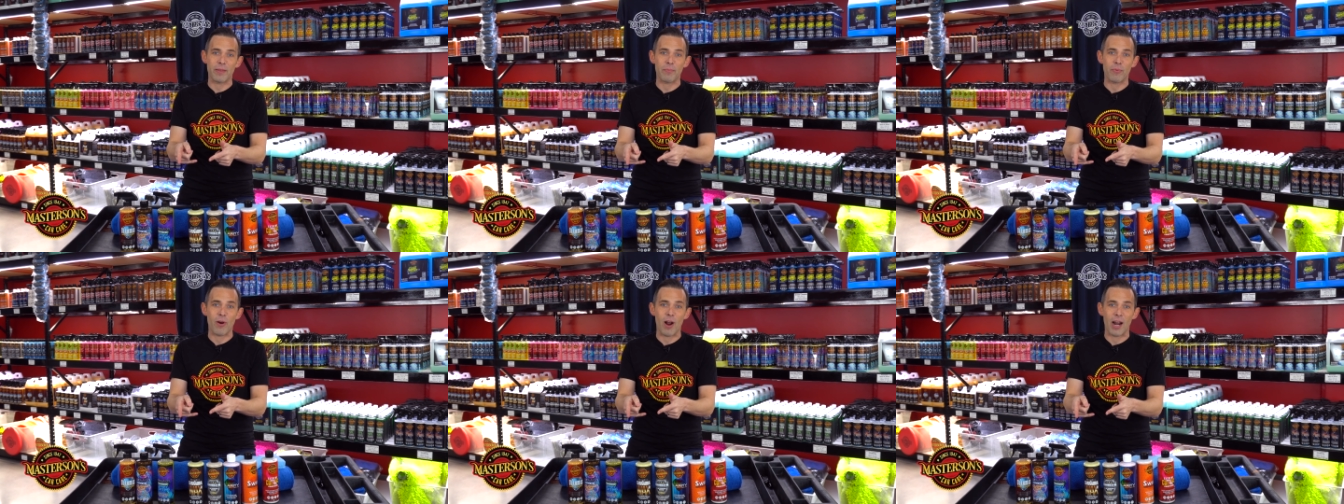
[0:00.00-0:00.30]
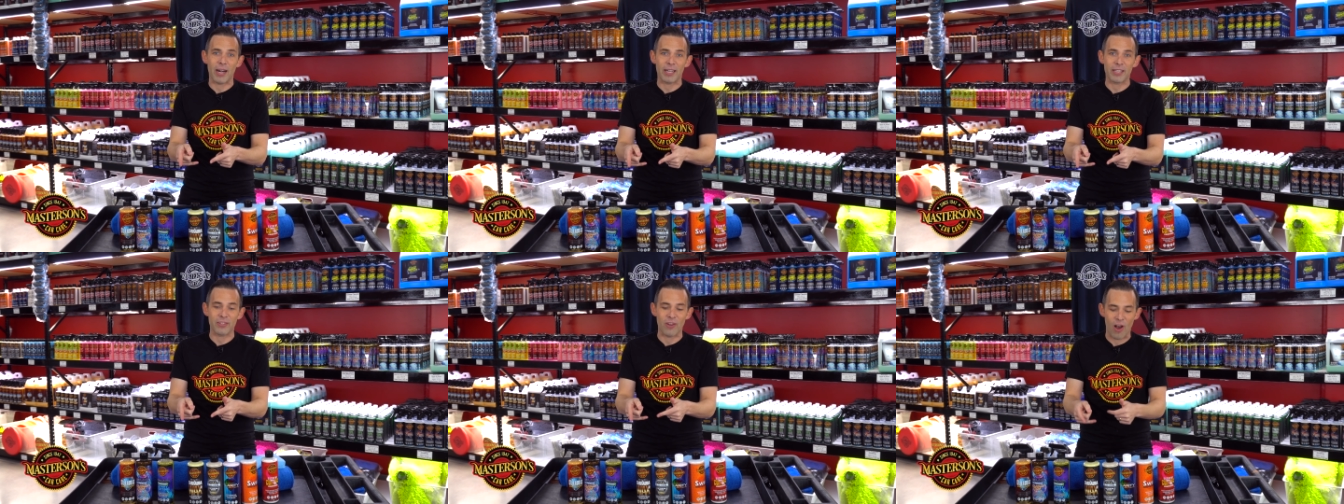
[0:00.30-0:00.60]
the
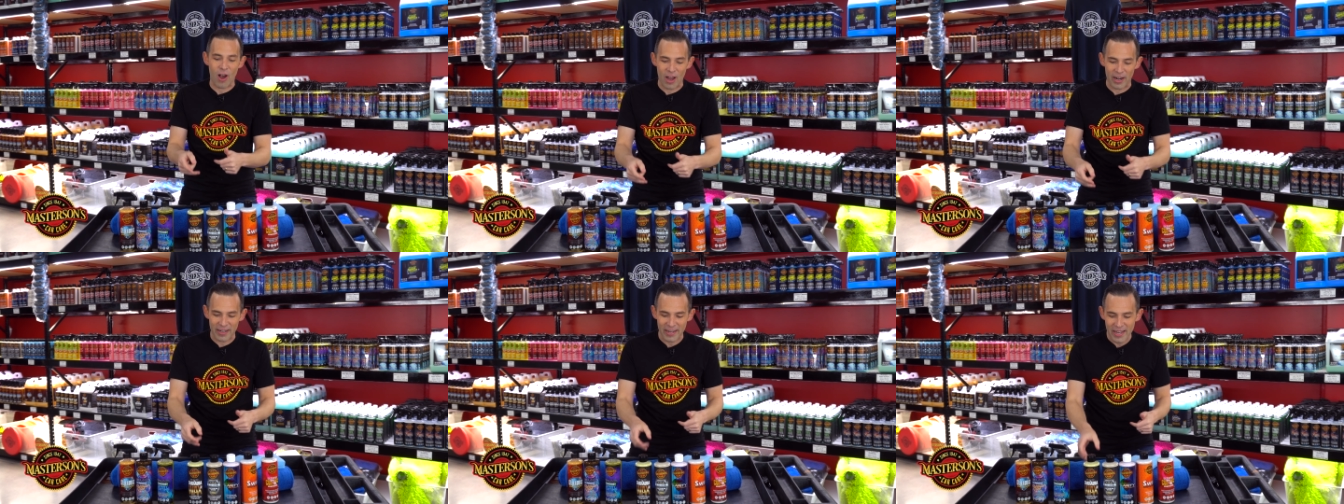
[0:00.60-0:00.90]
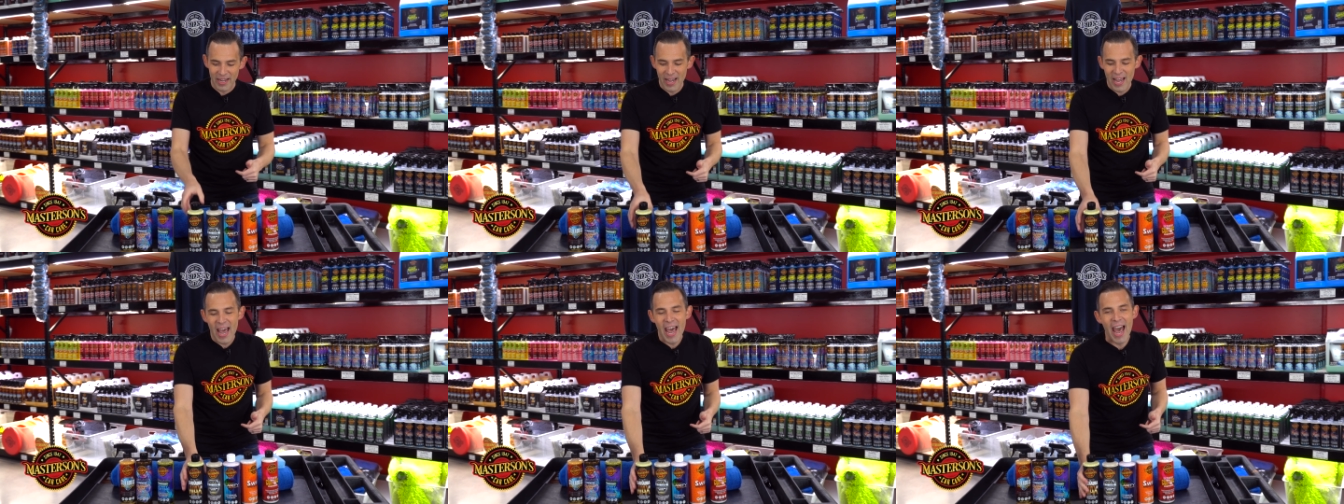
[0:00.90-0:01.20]
product on.
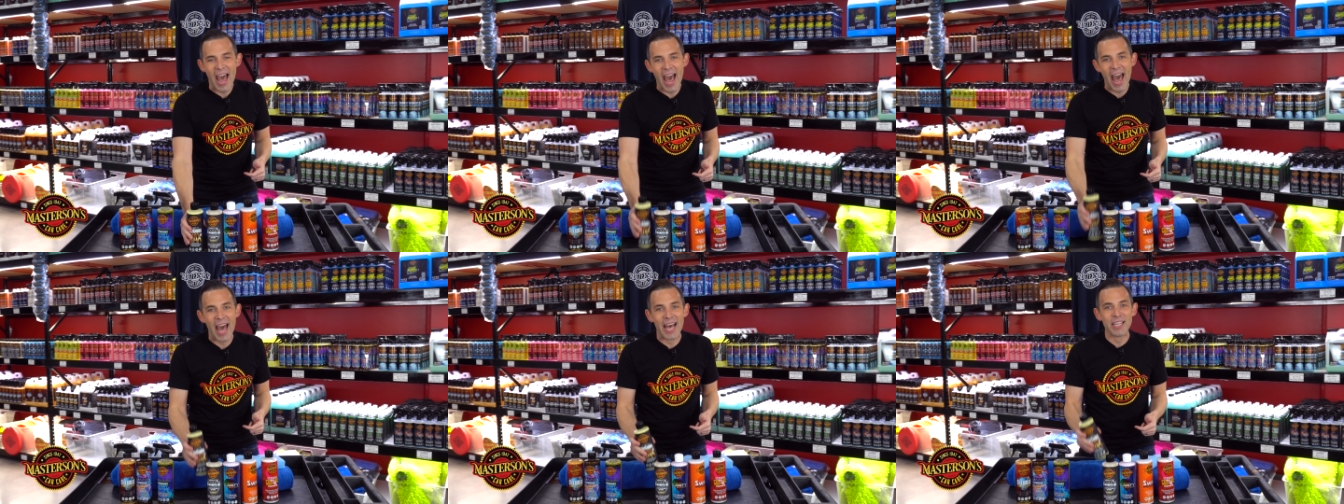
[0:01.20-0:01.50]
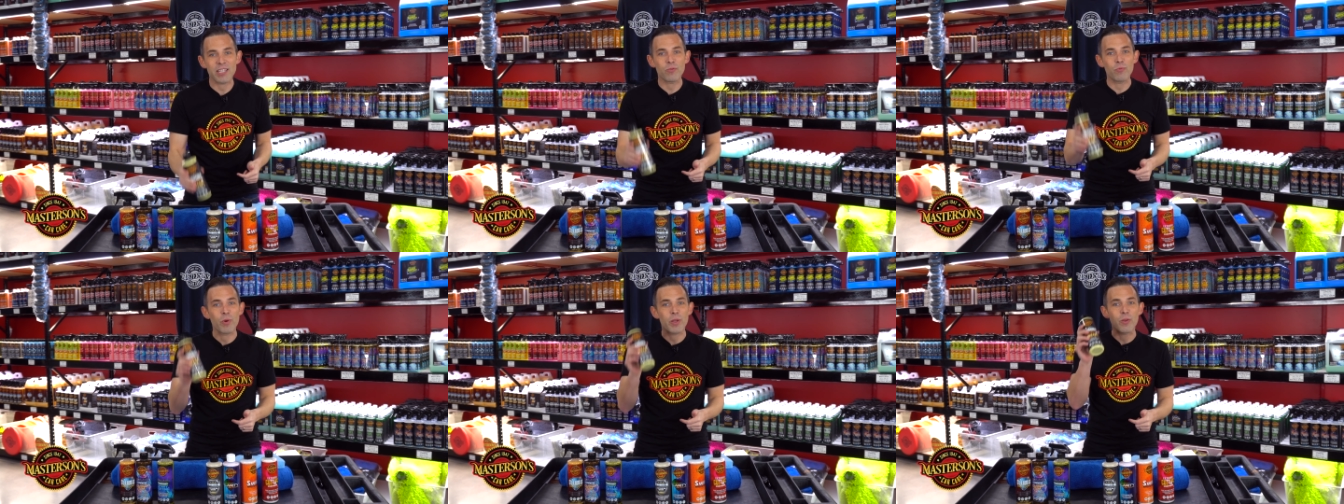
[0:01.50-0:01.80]

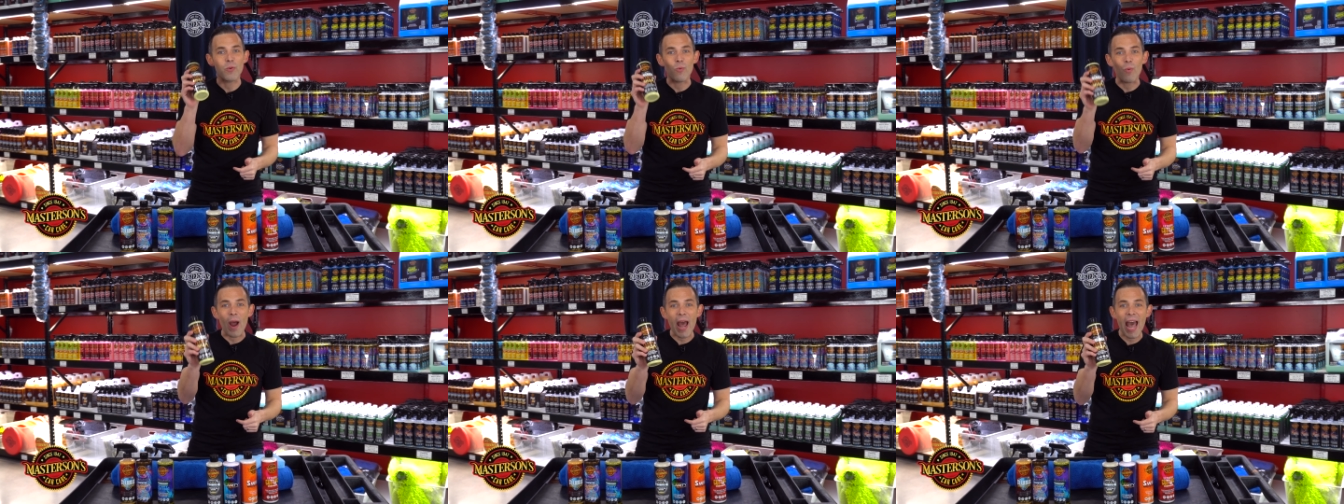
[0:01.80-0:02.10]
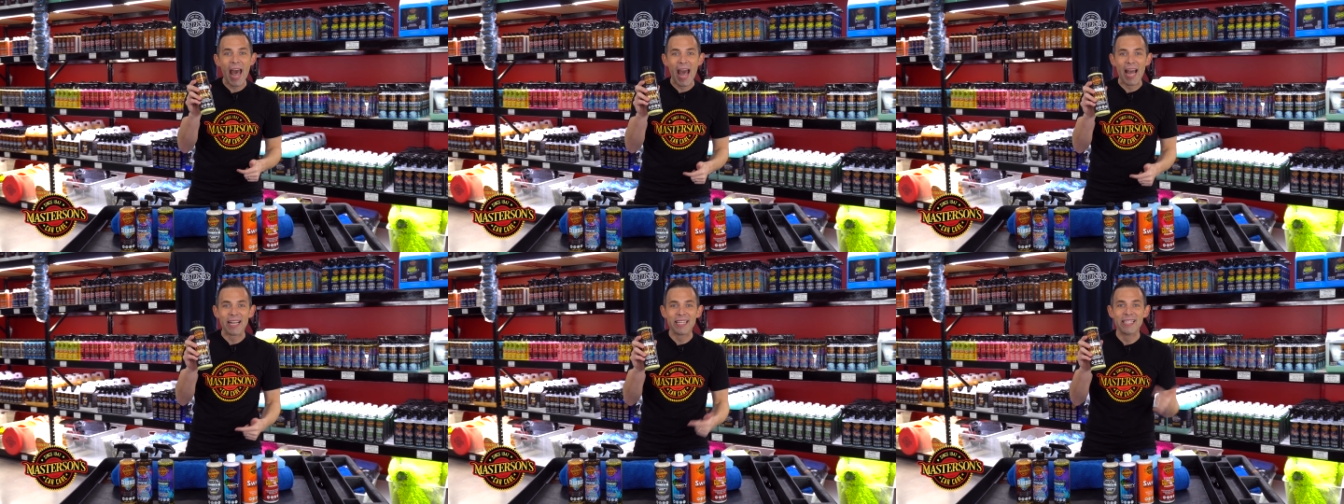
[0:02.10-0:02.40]
As with
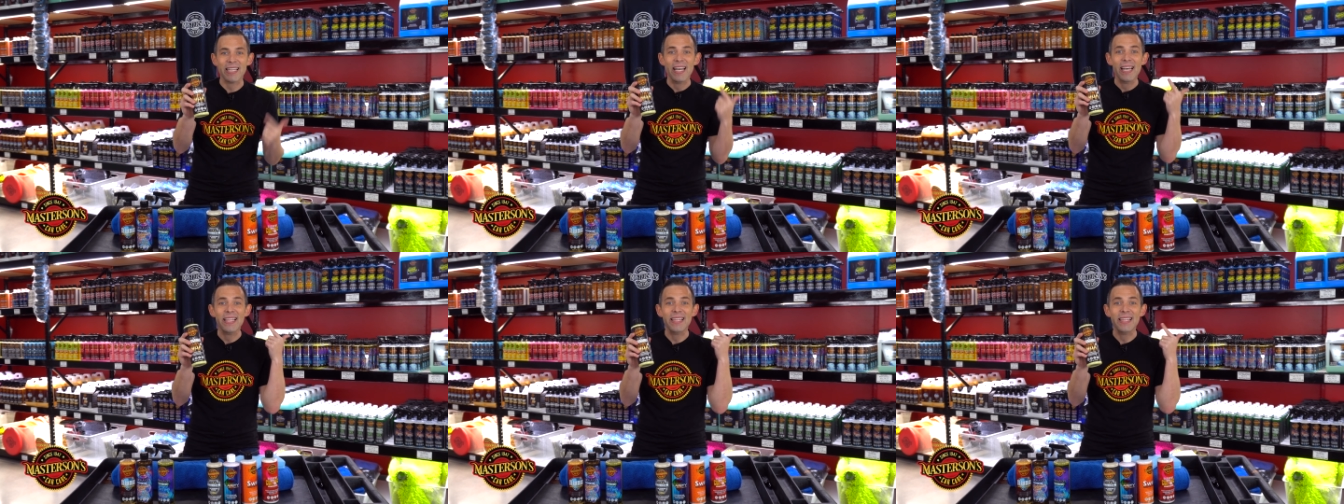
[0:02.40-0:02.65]
wax,